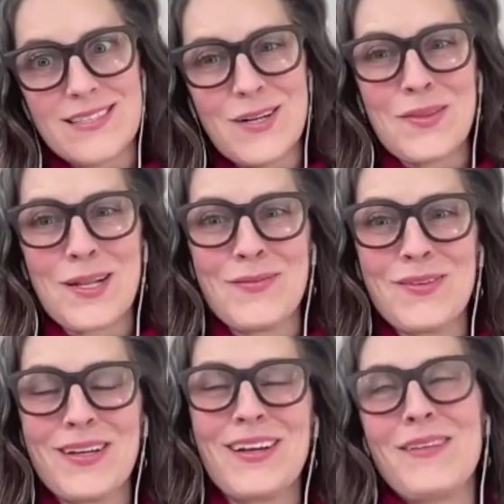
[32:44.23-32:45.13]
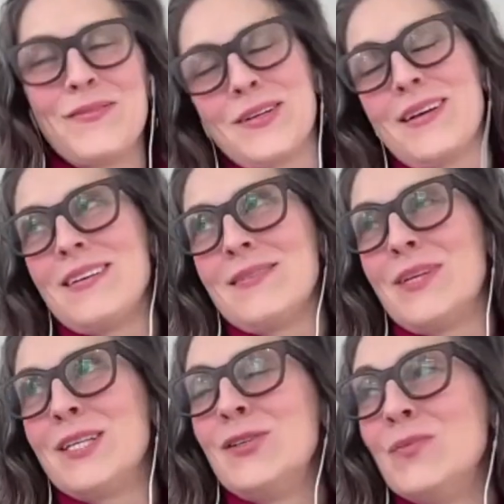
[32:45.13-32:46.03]
that
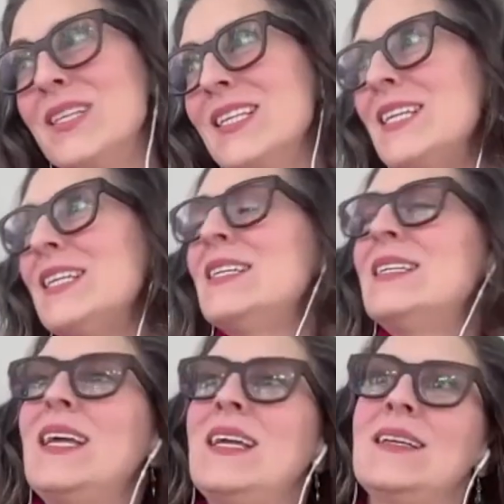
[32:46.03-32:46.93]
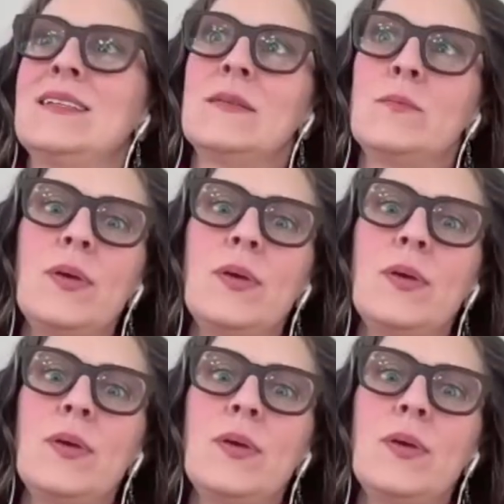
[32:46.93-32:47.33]
I've accumulated and